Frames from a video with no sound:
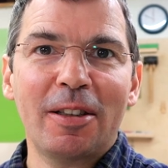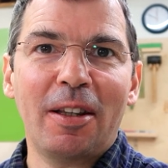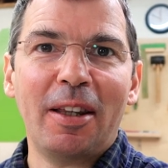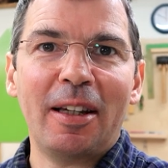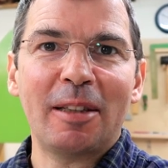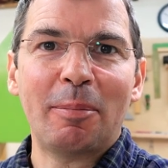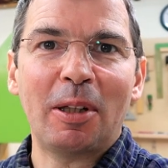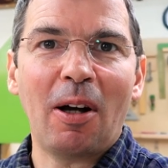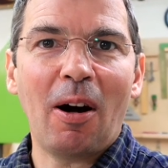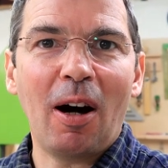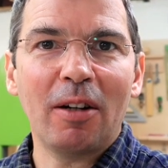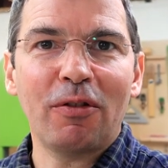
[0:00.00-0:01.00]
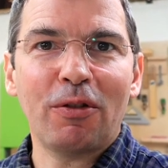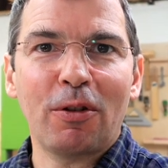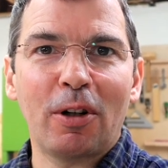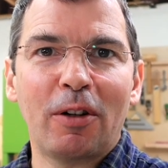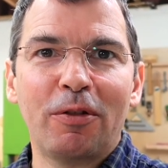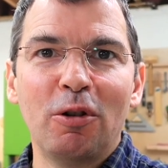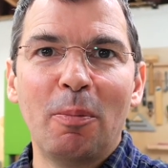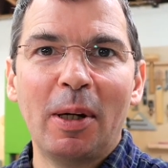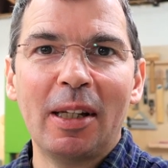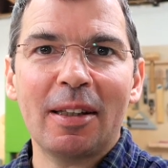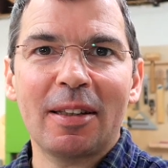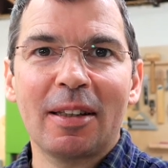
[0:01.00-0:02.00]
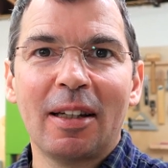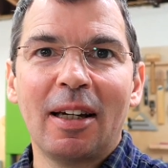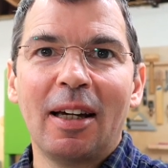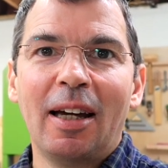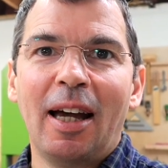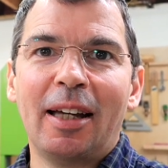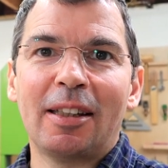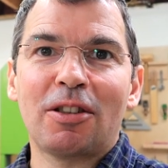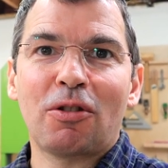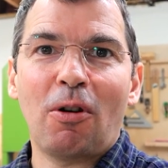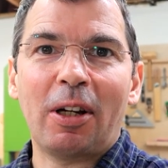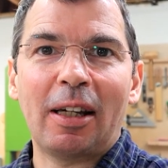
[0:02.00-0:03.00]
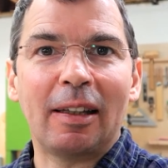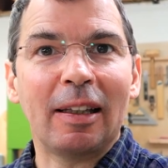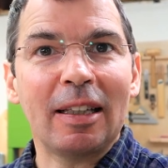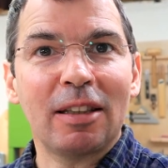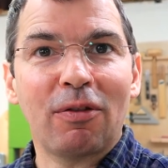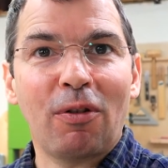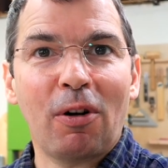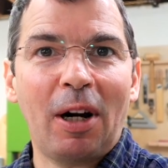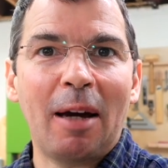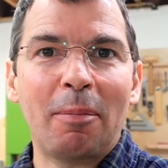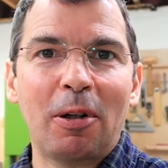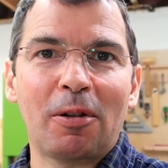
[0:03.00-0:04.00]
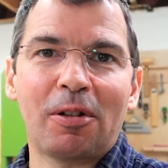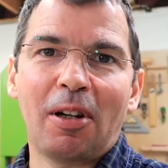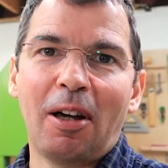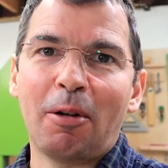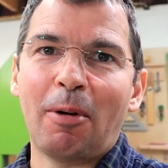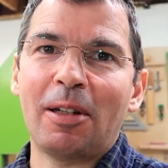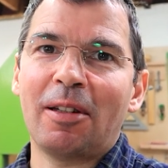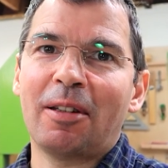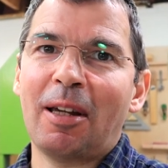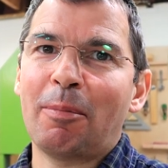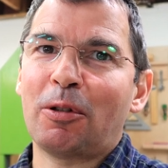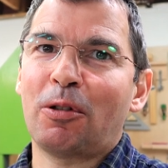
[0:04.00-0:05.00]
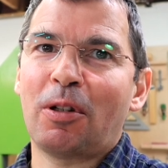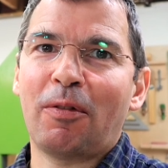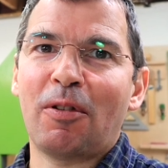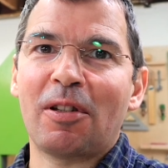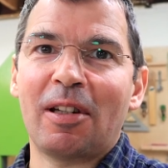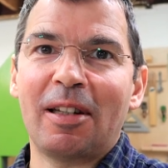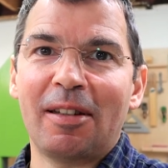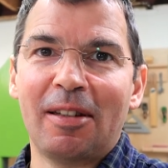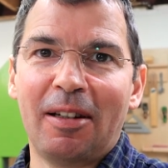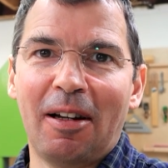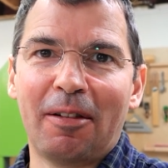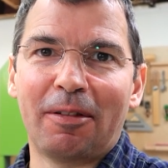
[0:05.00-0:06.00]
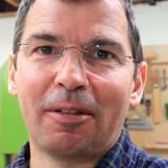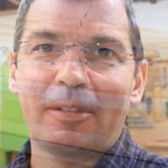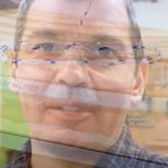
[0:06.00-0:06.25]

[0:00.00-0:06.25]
as the thing has been on for a few minutes and is drawing at least 4 amperes, otherwise the temperature difference isn't enough.